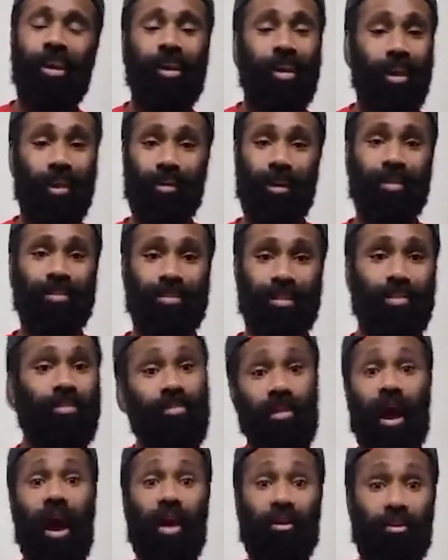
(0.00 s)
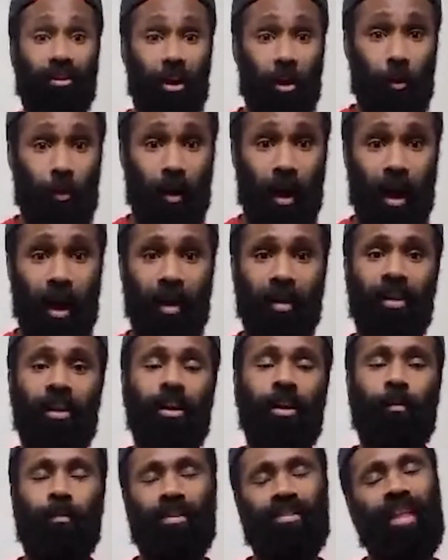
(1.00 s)
and I did. I don't know why,
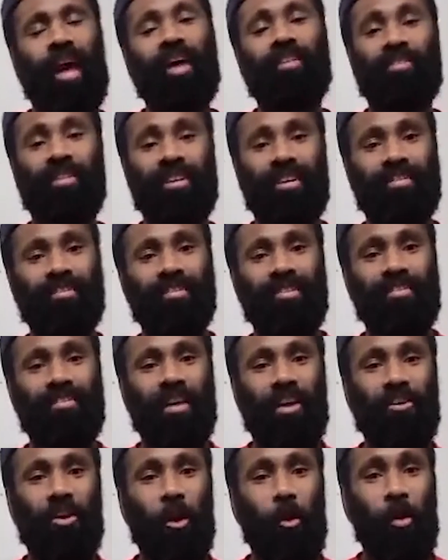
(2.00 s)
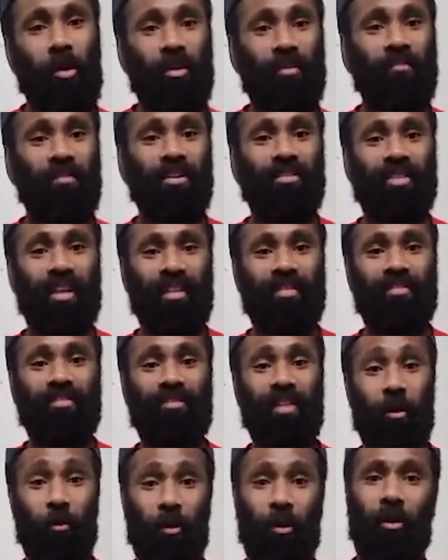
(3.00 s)
but at the end that coworker felt that
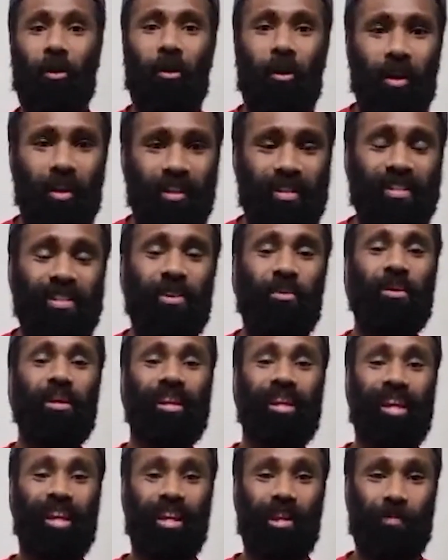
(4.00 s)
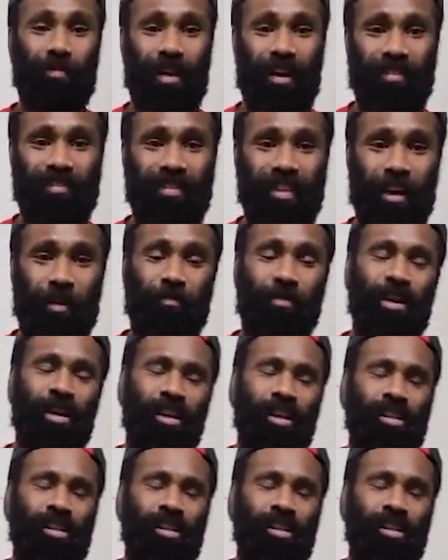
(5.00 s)
they were heard and someone cared about them.